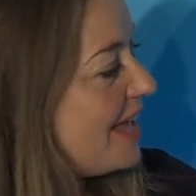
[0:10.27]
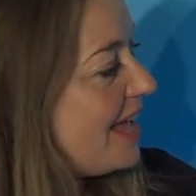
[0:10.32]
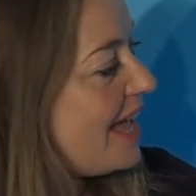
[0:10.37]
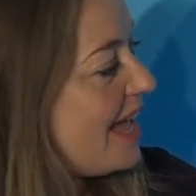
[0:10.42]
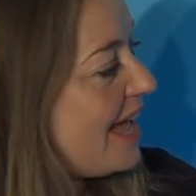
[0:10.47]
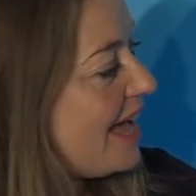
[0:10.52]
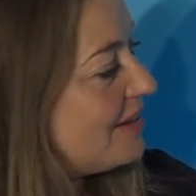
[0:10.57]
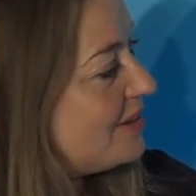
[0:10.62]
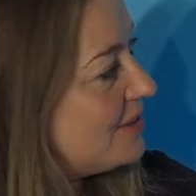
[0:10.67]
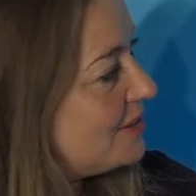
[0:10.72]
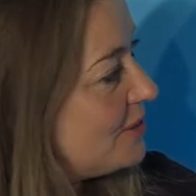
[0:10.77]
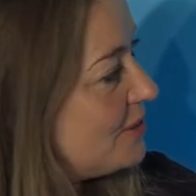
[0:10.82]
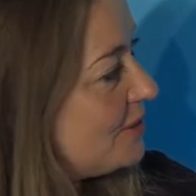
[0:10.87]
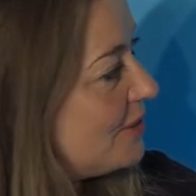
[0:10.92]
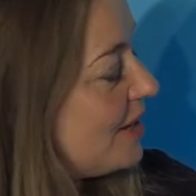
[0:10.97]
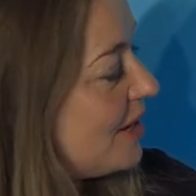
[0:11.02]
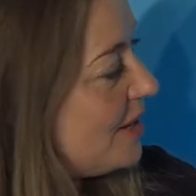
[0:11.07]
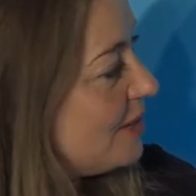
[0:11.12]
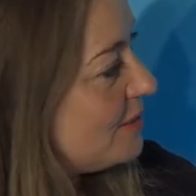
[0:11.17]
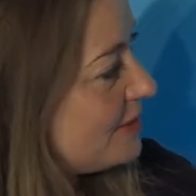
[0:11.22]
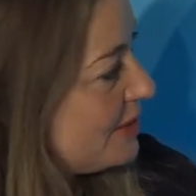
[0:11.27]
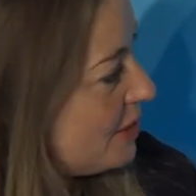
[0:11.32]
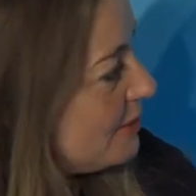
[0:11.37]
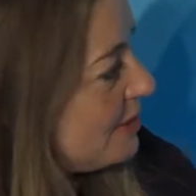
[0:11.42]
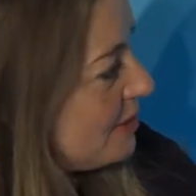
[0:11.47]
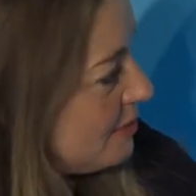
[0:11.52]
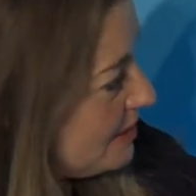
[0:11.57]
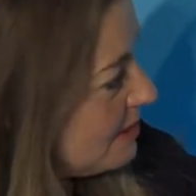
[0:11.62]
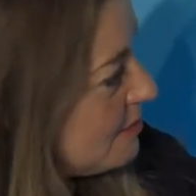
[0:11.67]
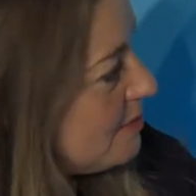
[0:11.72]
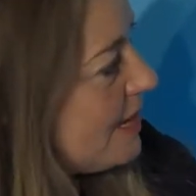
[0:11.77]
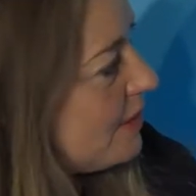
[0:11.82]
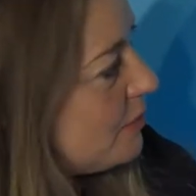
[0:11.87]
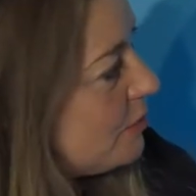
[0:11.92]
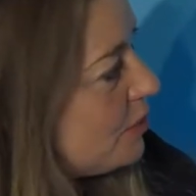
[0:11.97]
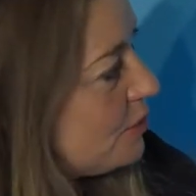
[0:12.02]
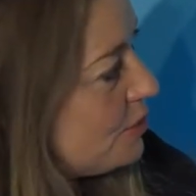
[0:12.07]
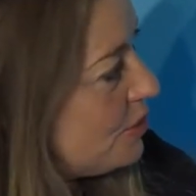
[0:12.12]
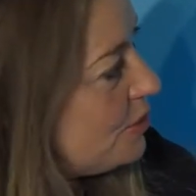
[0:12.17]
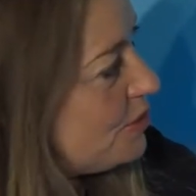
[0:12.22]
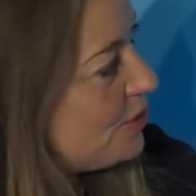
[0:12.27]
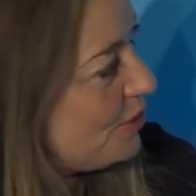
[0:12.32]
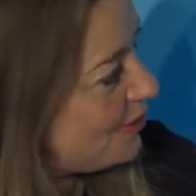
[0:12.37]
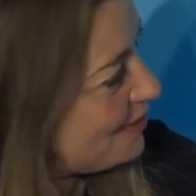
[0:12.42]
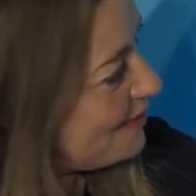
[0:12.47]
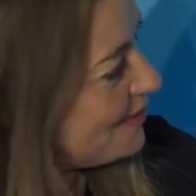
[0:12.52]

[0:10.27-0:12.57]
How did you, tell me a bit about what you do.